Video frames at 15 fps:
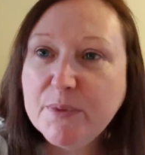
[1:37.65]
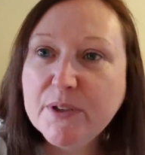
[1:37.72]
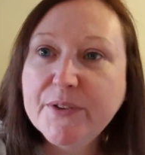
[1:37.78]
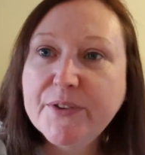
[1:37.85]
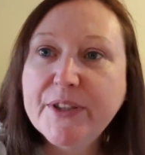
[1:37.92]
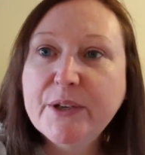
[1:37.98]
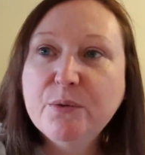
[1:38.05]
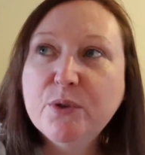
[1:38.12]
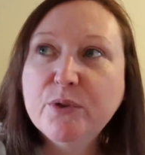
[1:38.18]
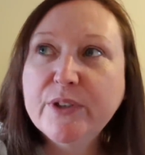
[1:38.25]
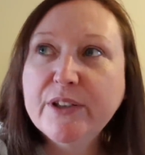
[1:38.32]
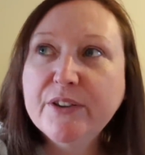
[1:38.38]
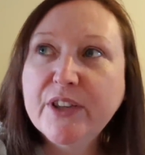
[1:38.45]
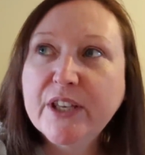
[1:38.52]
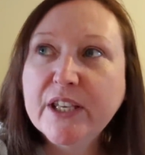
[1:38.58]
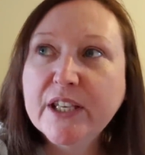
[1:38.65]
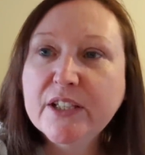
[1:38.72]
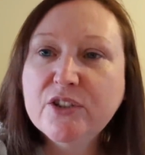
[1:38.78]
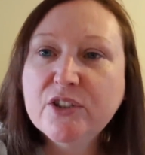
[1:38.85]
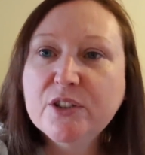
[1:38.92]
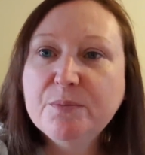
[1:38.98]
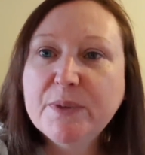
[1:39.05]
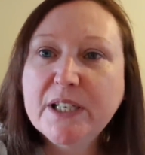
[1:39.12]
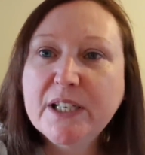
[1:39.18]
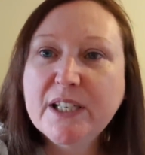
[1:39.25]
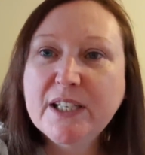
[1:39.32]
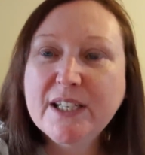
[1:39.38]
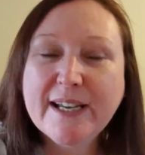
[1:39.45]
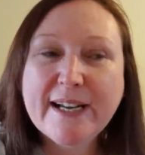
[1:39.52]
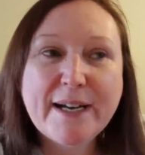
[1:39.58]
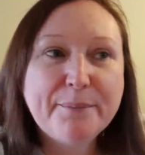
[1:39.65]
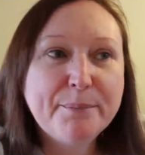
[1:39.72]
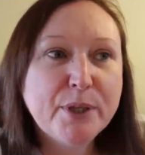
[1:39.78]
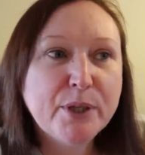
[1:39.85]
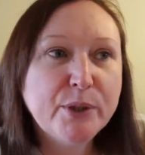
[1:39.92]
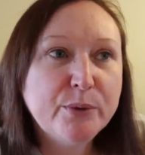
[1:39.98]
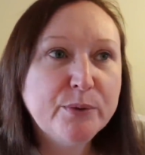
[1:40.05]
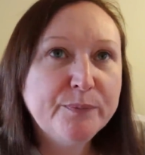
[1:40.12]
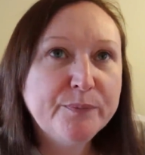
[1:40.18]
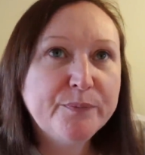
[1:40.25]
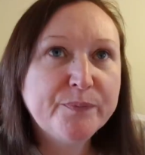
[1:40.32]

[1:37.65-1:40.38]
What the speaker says: but the worrying thing is she's been eating cat poo.